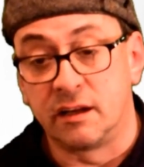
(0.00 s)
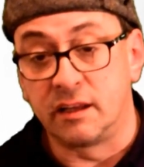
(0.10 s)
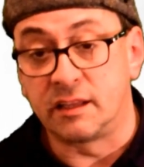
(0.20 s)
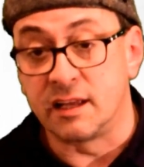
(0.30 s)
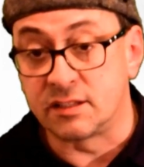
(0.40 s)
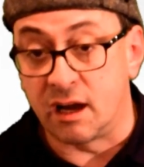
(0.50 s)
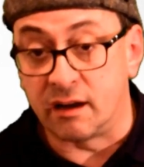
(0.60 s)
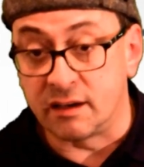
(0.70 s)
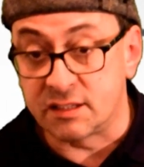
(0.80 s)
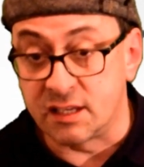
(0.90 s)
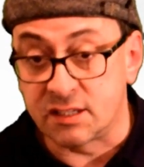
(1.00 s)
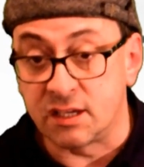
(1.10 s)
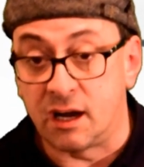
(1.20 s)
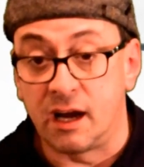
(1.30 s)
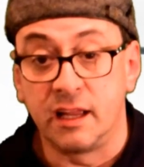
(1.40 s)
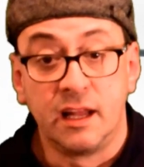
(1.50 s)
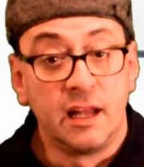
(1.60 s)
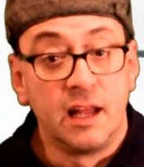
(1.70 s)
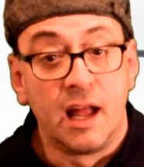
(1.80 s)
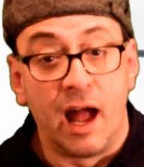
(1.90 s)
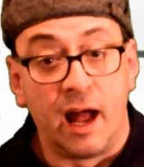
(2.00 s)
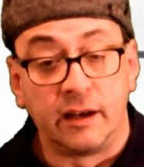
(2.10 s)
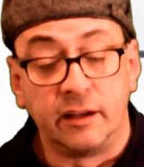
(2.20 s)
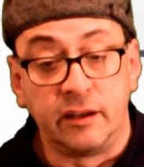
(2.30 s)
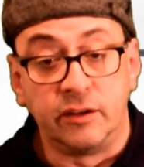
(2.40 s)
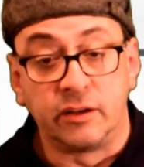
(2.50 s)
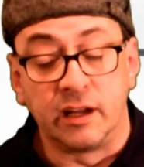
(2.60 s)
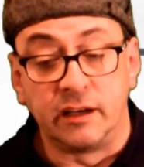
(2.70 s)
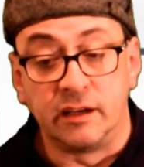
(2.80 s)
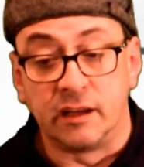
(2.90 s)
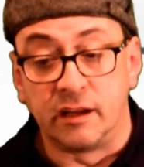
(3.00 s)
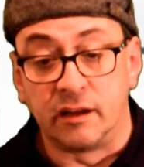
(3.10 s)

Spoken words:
it has RSSI, and you can